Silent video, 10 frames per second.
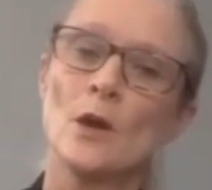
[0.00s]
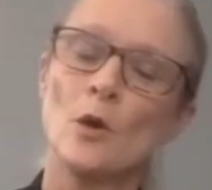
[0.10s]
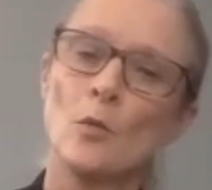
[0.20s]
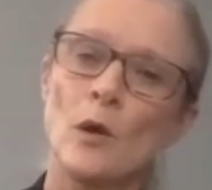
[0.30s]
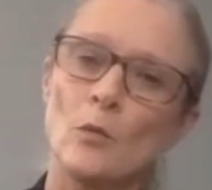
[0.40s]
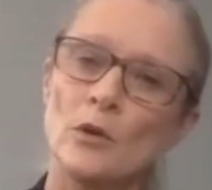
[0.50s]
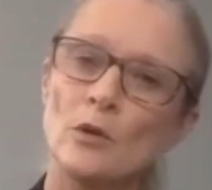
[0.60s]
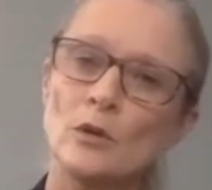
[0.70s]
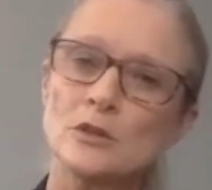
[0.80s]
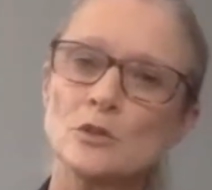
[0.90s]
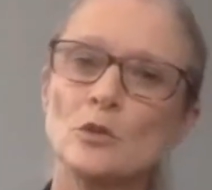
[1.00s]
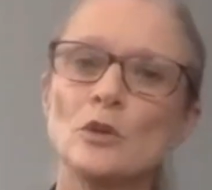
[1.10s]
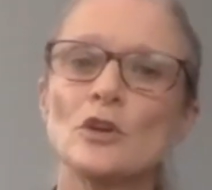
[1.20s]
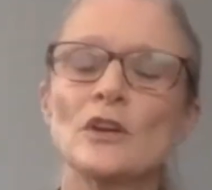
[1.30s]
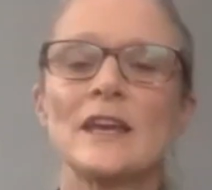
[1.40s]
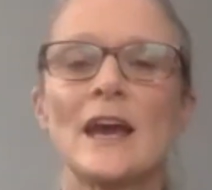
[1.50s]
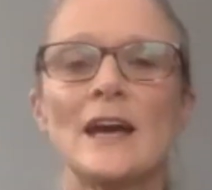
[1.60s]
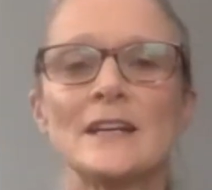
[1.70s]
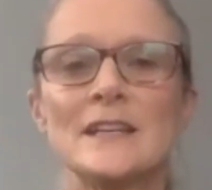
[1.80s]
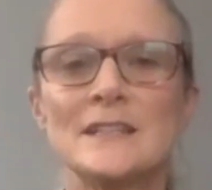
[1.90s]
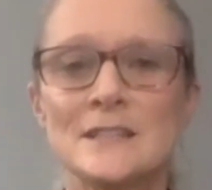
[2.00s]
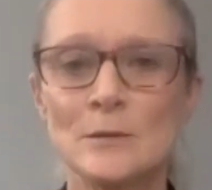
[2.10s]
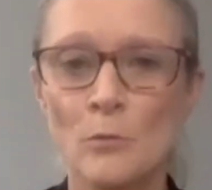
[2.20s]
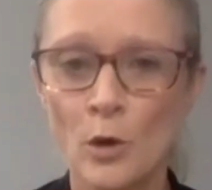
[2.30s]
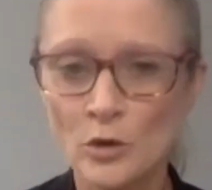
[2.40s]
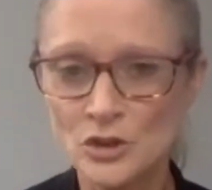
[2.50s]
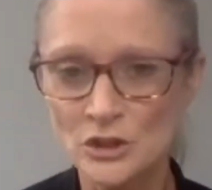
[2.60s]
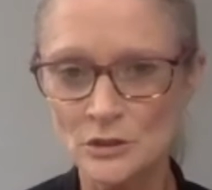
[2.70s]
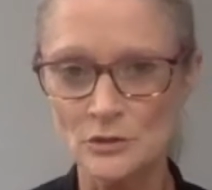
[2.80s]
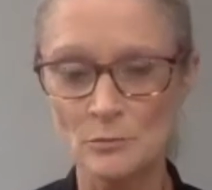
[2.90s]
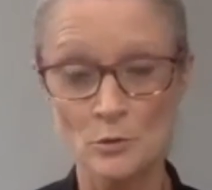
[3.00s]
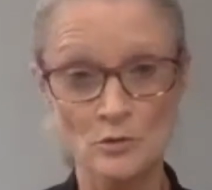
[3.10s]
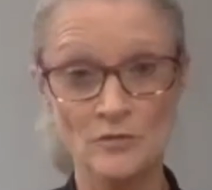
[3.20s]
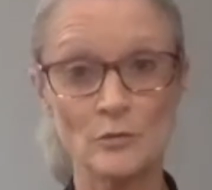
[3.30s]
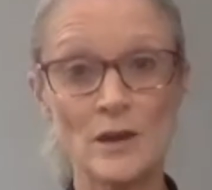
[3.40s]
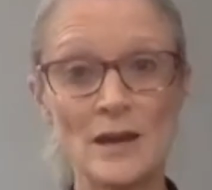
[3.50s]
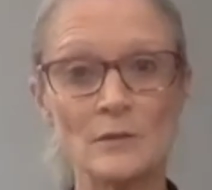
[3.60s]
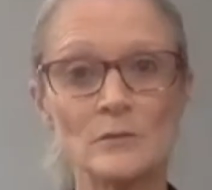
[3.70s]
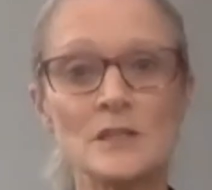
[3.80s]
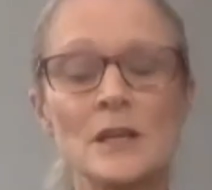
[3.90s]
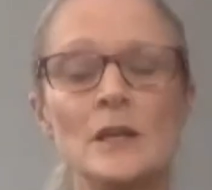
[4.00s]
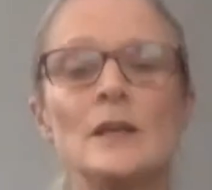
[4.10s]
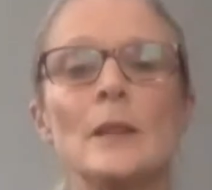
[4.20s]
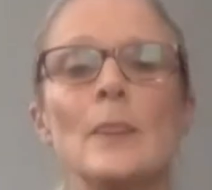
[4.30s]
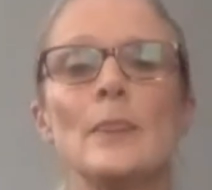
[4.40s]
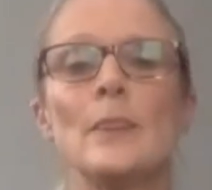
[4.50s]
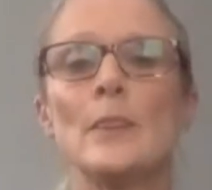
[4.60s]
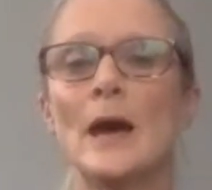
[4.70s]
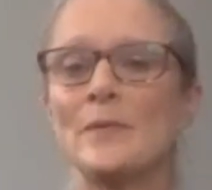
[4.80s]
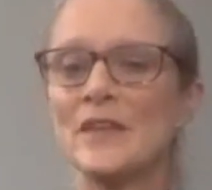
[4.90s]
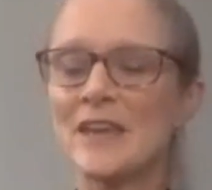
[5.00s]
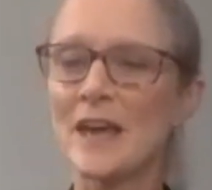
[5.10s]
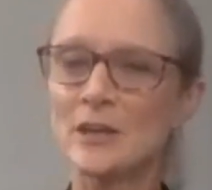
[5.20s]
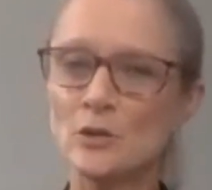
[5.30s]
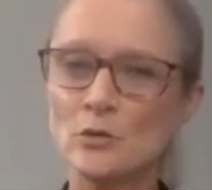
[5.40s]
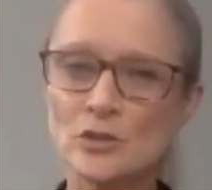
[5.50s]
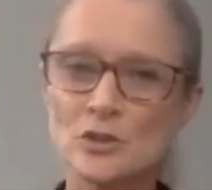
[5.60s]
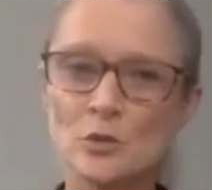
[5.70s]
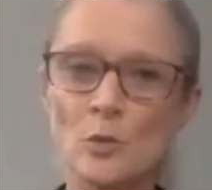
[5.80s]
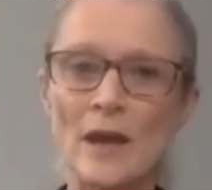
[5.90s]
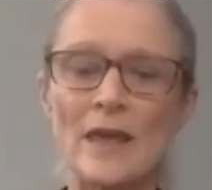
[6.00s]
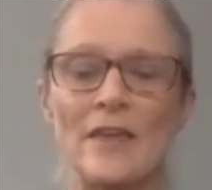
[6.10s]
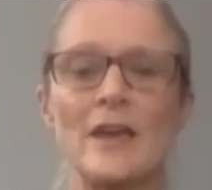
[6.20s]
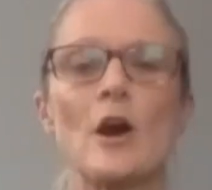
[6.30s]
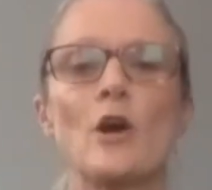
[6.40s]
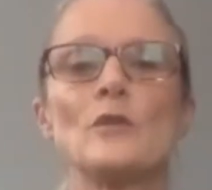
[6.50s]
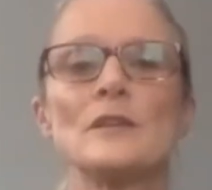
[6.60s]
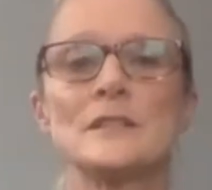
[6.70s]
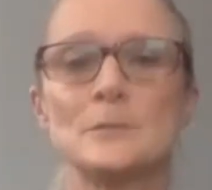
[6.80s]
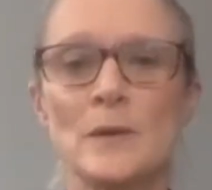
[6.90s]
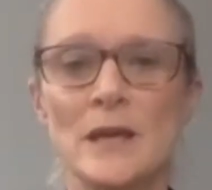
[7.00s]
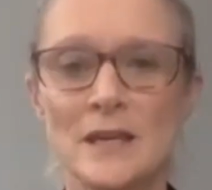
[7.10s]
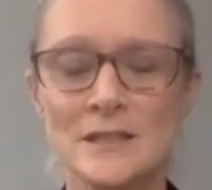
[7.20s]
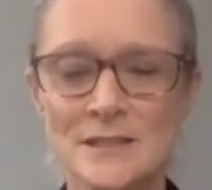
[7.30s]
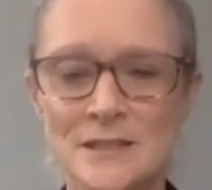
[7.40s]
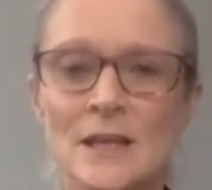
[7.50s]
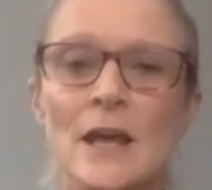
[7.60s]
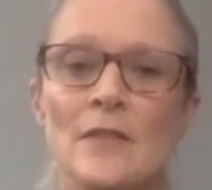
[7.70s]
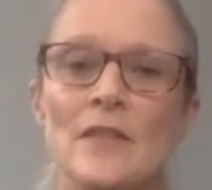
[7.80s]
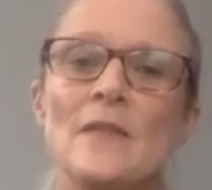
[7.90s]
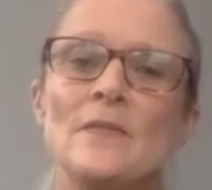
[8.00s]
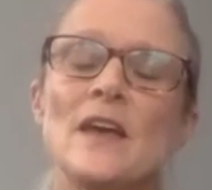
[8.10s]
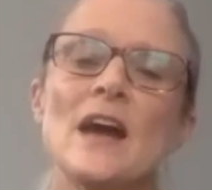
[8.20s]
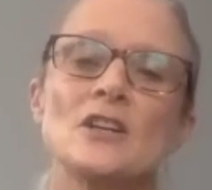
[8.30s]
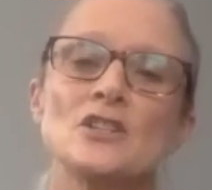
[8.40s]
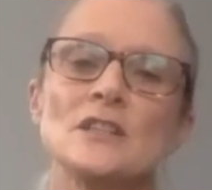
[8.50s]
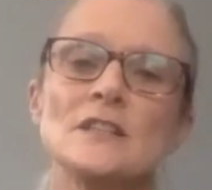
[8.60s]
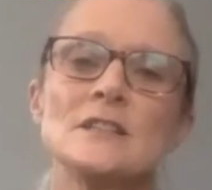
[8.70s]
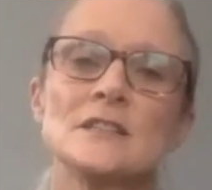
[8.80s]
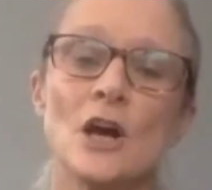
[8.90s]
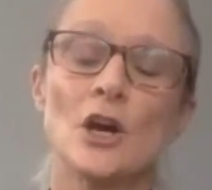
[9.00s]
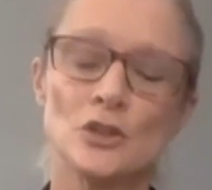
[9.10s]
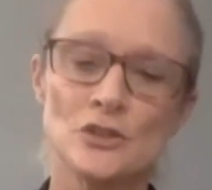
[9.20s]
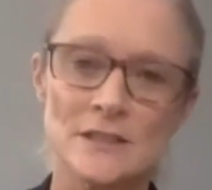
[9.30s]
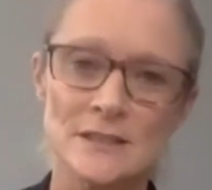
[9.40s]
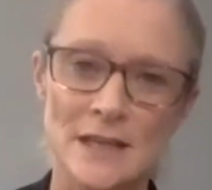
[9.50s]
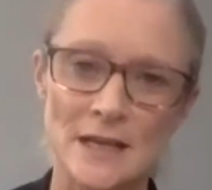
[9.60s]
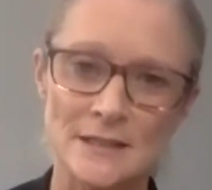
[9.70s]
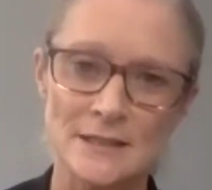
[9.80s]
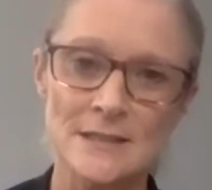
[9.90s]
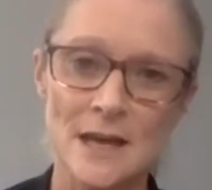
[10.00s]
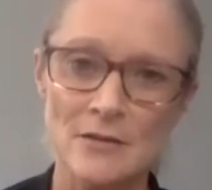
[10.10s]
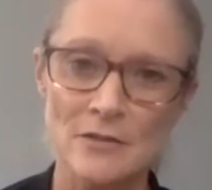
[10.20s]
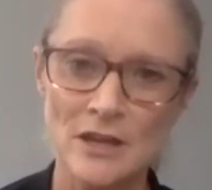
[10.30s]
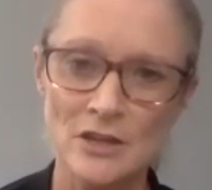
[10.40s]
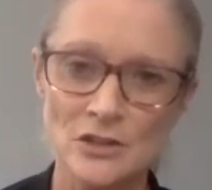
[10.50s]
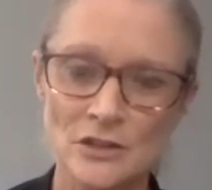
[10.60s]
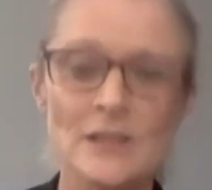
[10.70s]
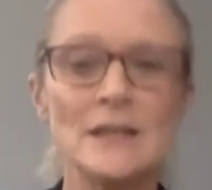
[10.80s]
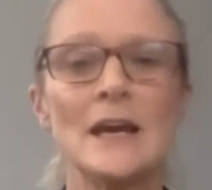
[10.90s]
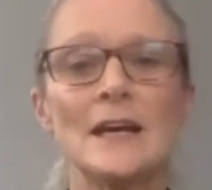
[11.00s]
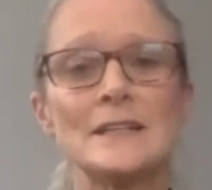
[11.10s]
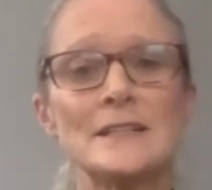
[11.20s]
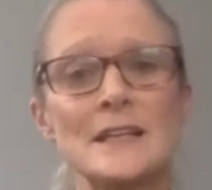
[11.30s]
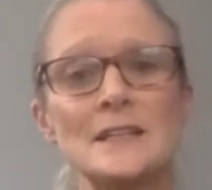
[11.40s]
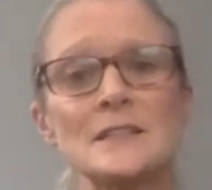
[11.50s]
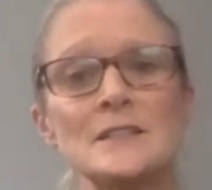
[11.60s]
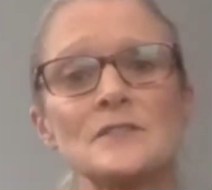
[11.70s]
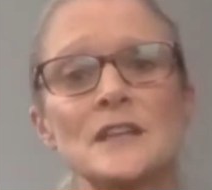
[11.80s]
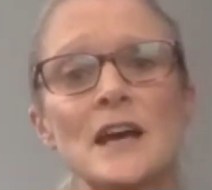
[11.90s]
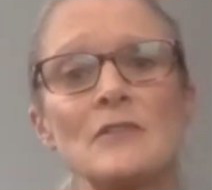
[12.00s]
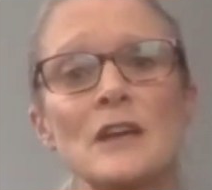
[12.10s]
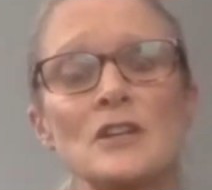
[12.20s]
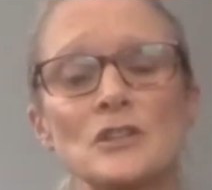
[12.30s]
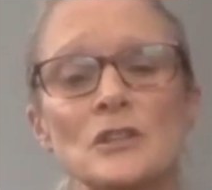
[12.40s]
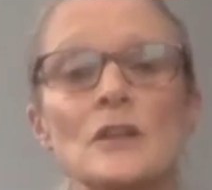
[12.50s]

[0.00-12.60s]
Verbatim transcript: What we're also looking at is the more children move around and they get used to where they are in space, then they actually start understanding direction and a sense of direction,